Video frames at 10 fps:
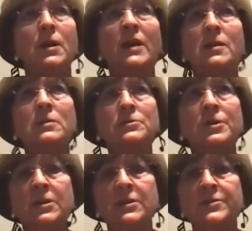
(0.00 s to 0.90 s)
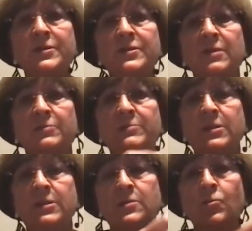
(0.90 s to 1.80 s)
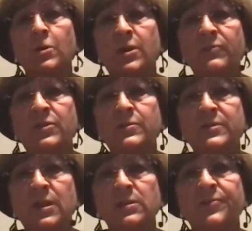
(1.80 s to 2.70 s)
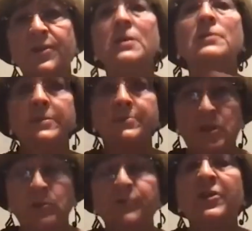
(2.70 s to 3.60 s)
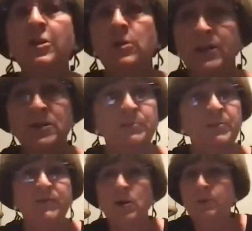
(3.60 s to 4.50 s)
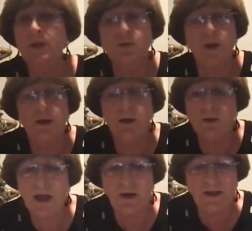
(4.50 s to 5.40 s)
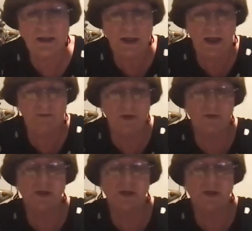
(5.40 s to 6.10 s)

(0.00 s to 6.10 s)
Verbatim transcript: I colored the lenses. Sometimes that doesn't work. You have to use cellophane over them. Your finger lights would be the very best way to go now. I didn't have those.